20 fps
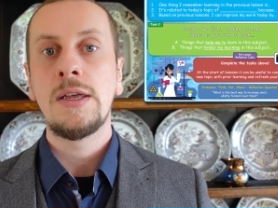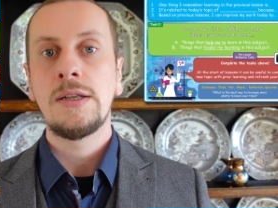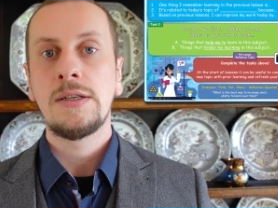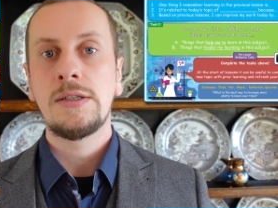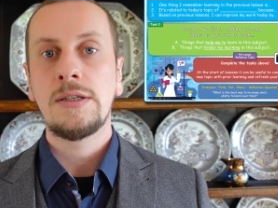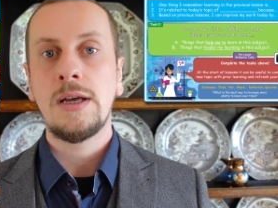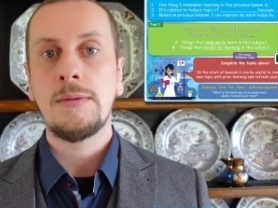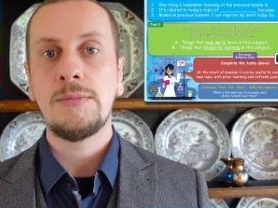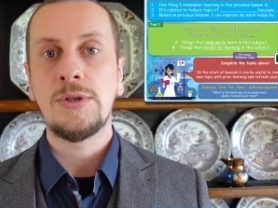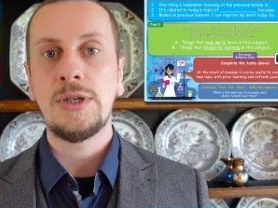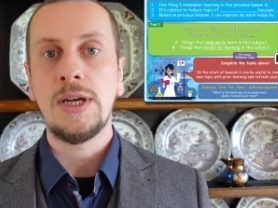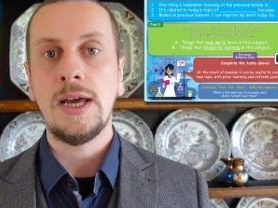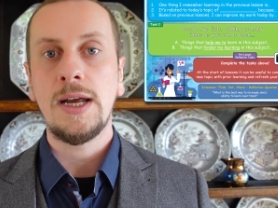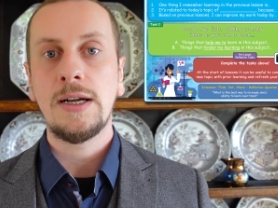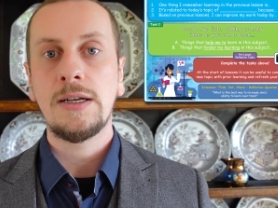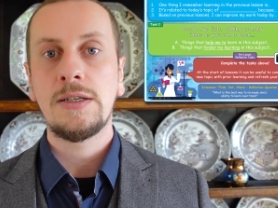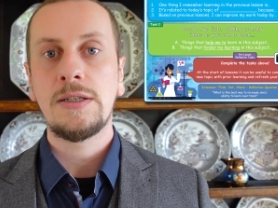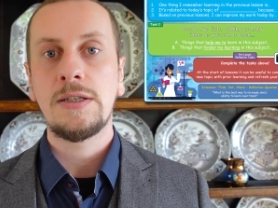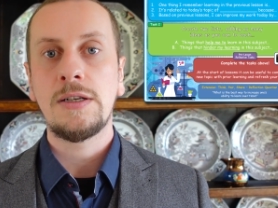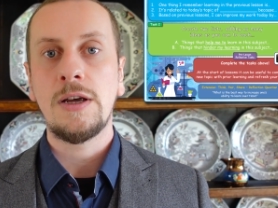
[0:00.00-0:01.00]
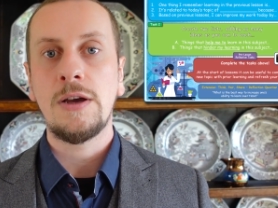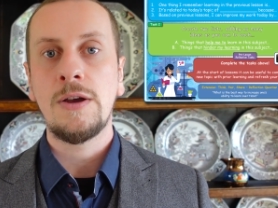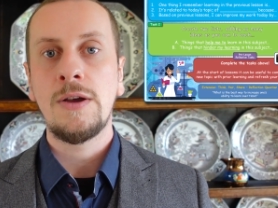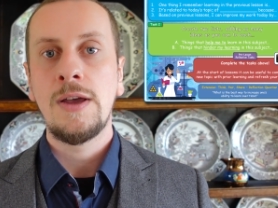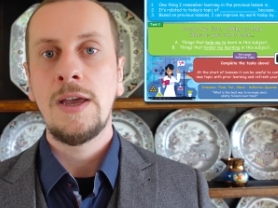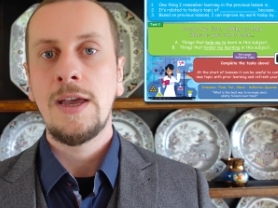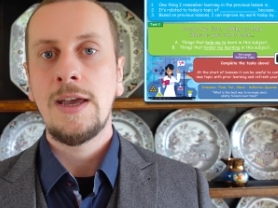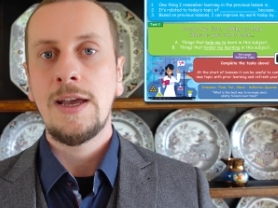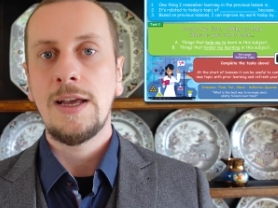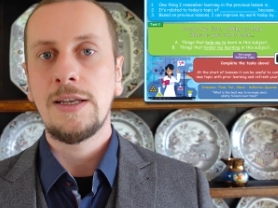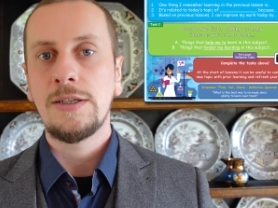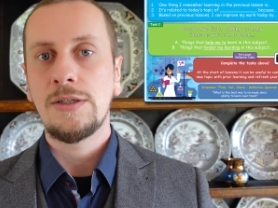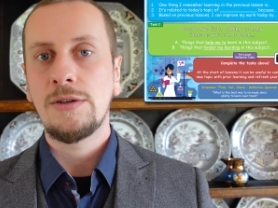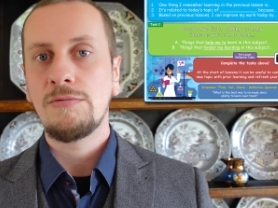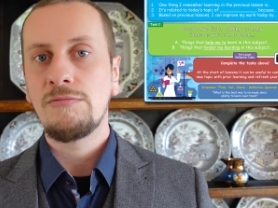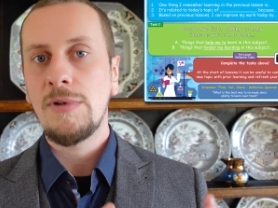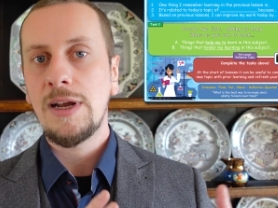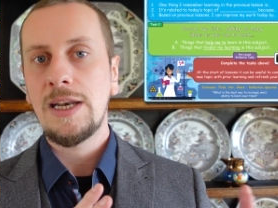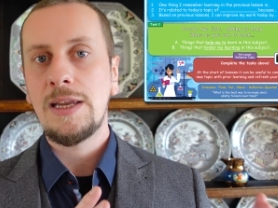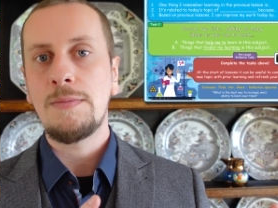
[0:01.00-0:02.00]
subjects. So it's a
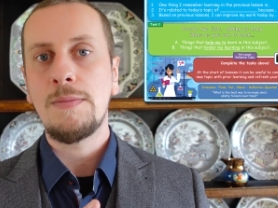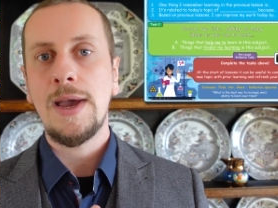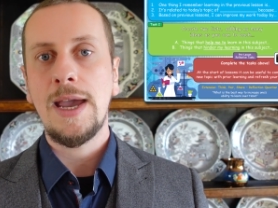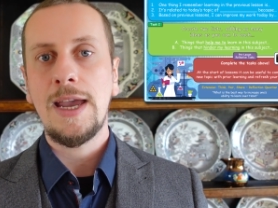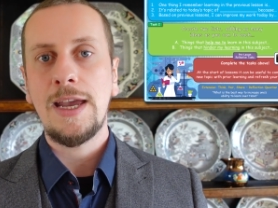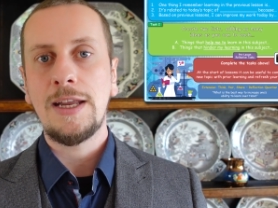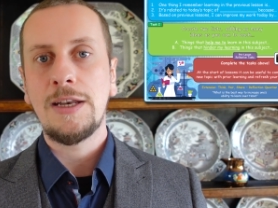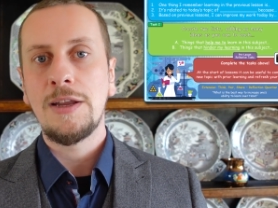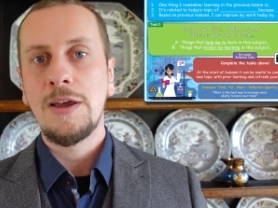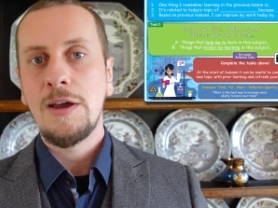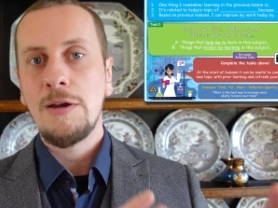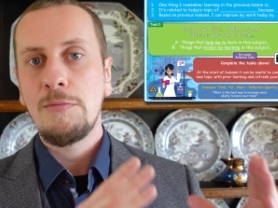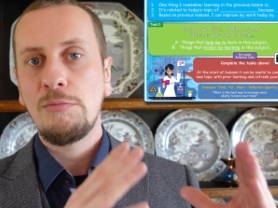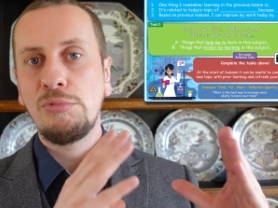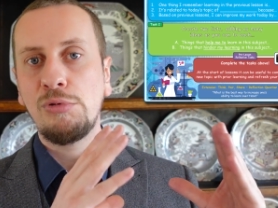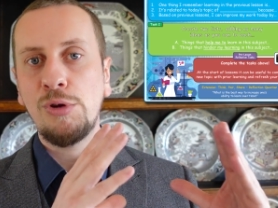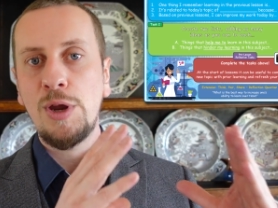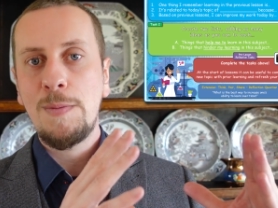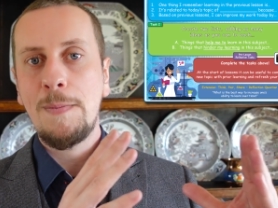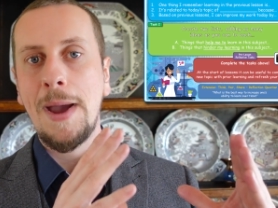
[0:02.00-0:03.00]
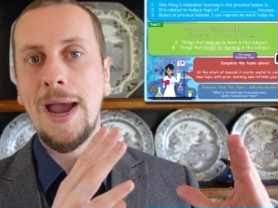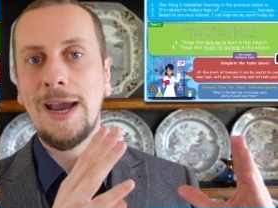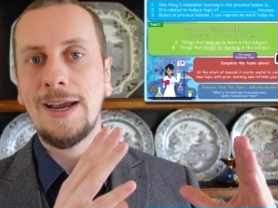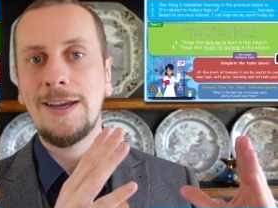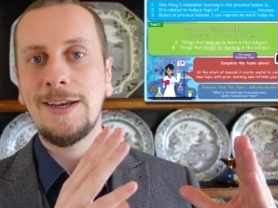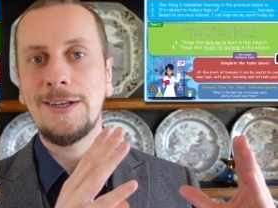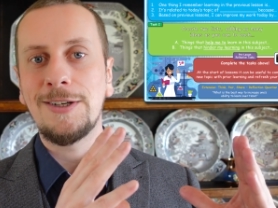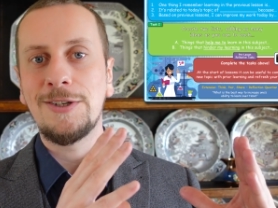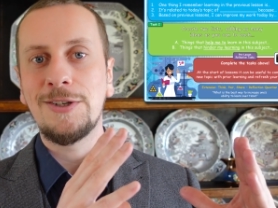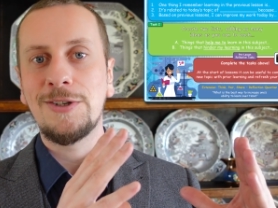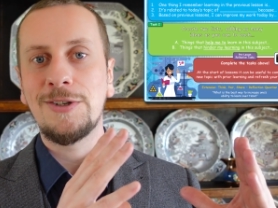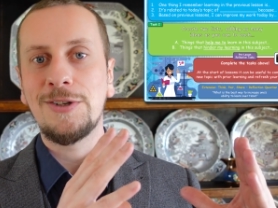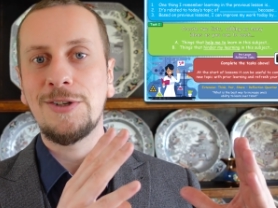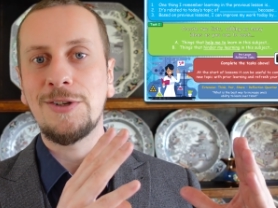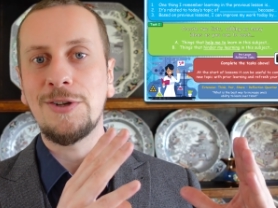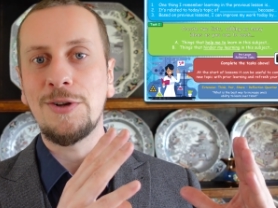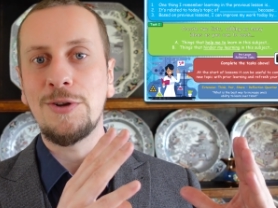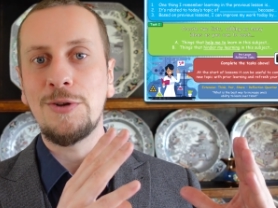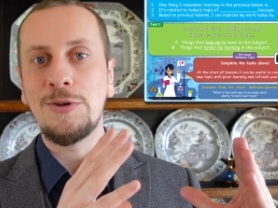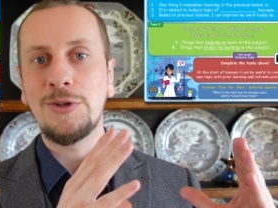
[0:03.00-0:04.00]
ready-made, pre-packaged
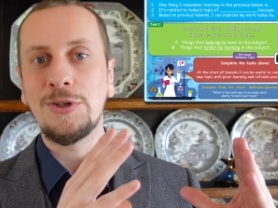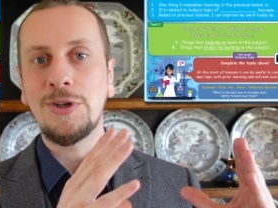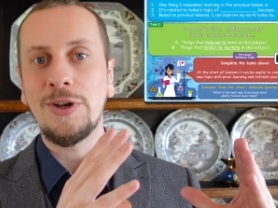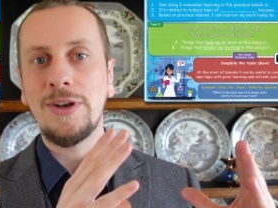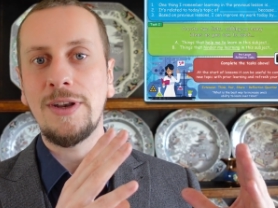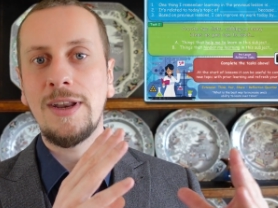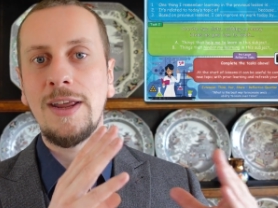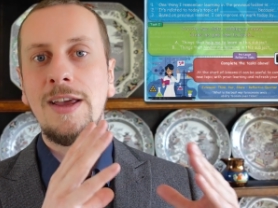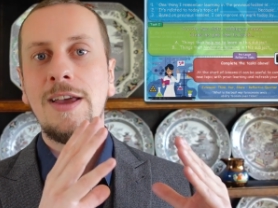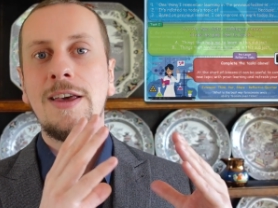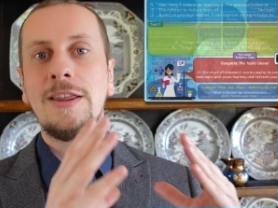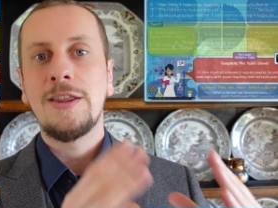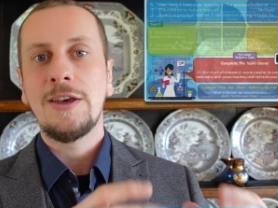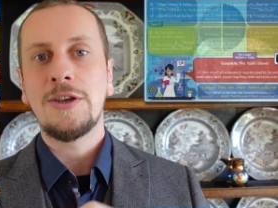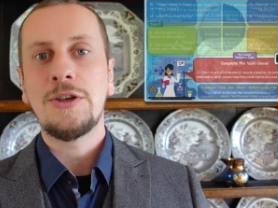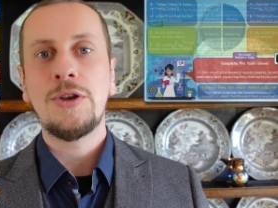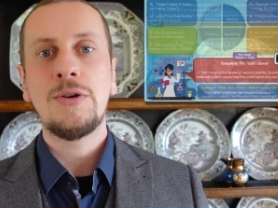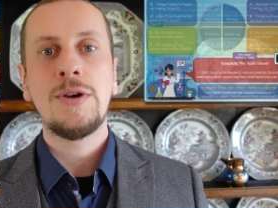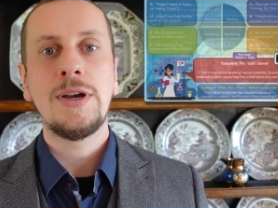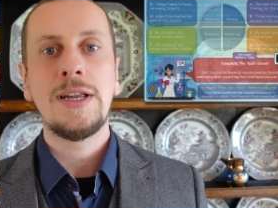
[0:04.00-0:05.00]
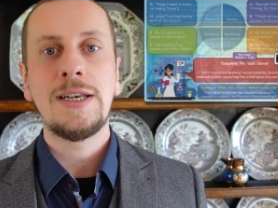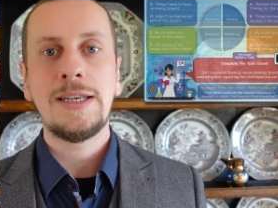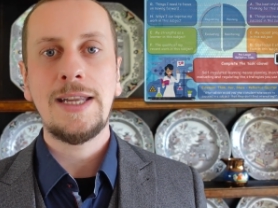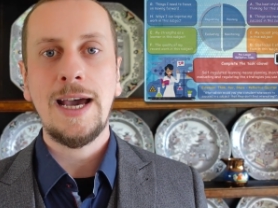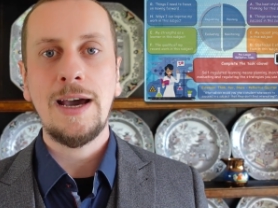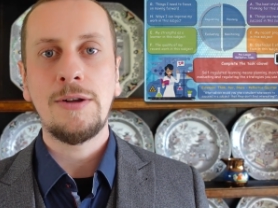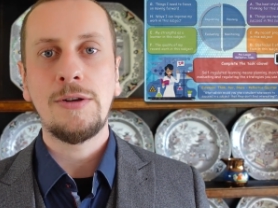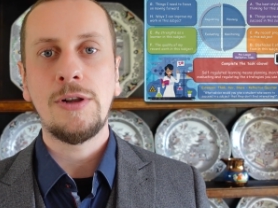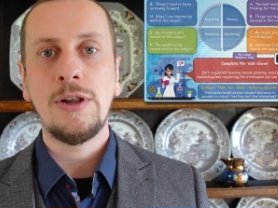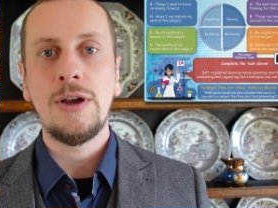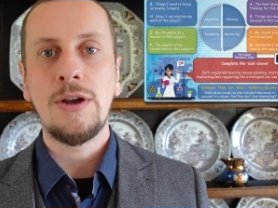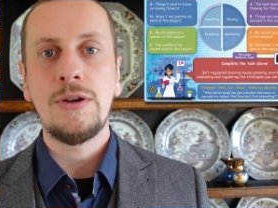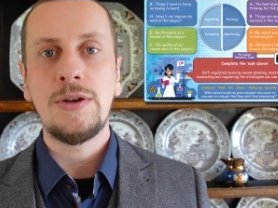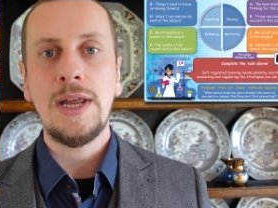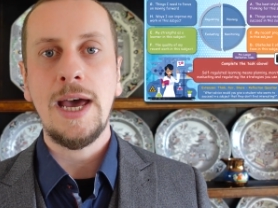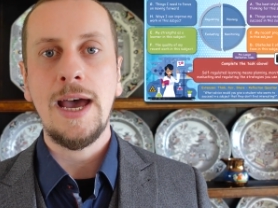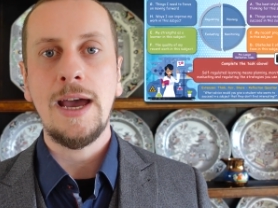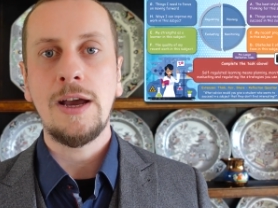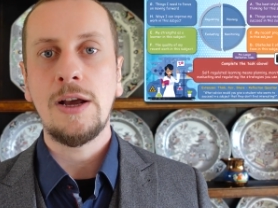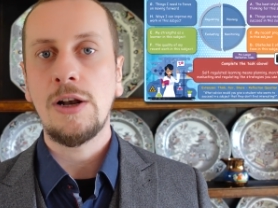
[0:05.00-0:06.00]
solution that you can download
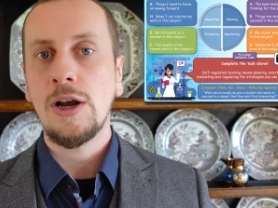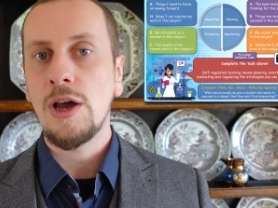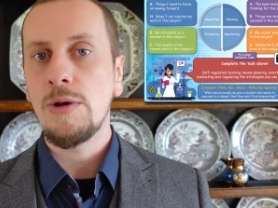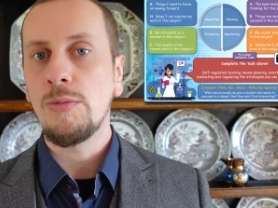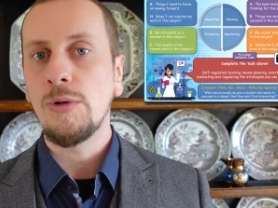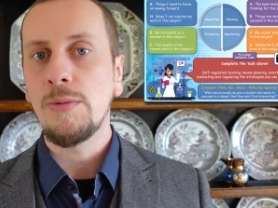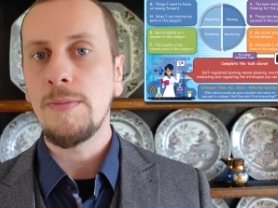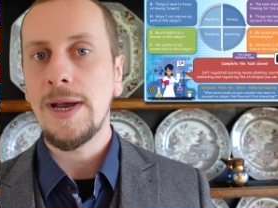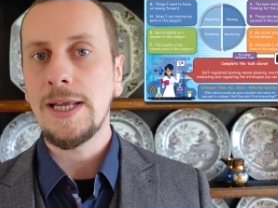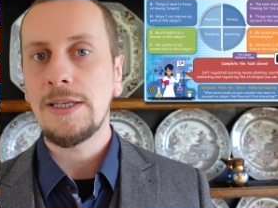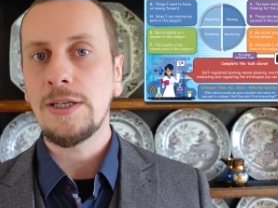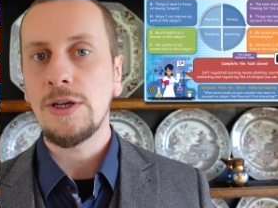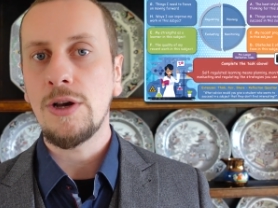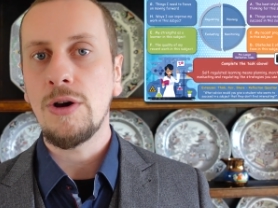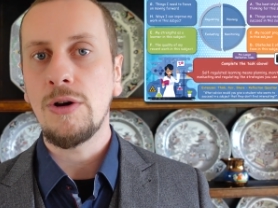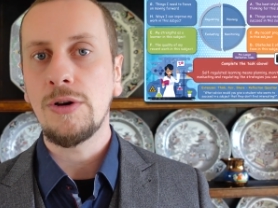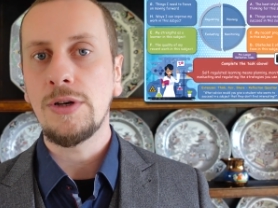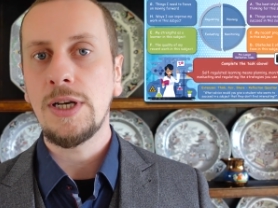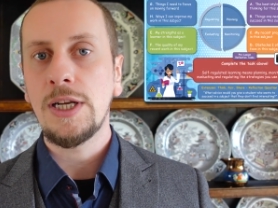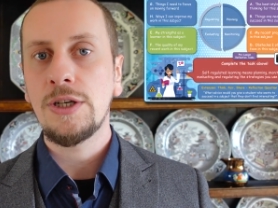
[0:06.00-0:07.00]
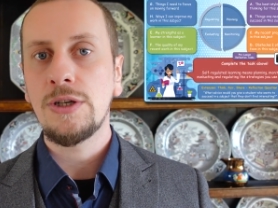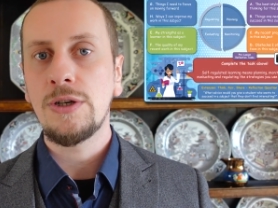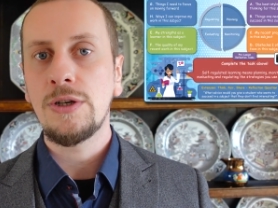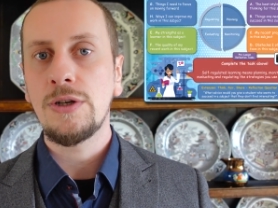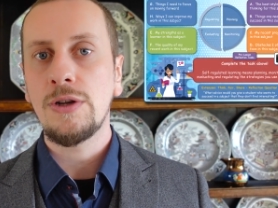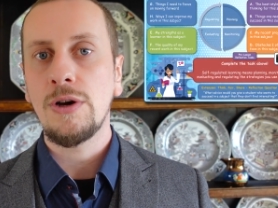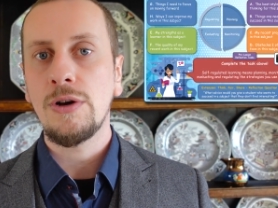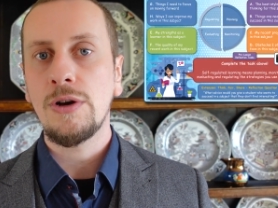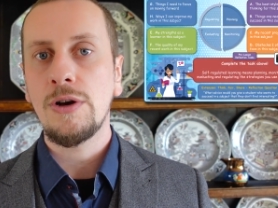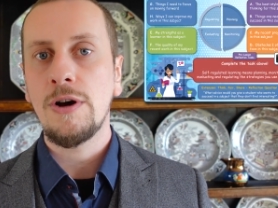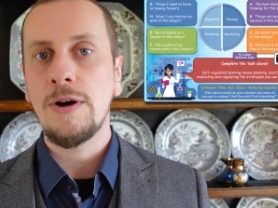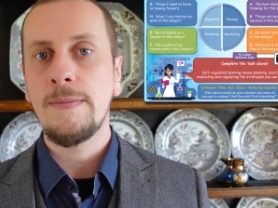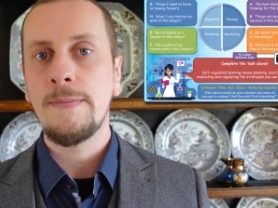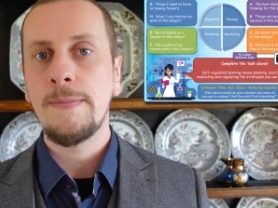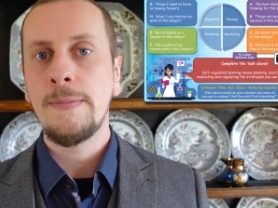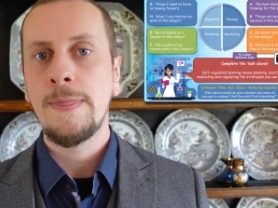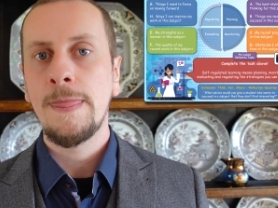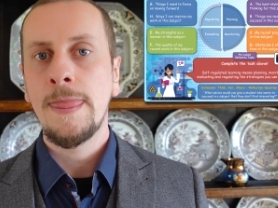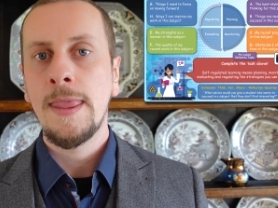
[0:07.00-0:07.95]
at globalmetacognition.com,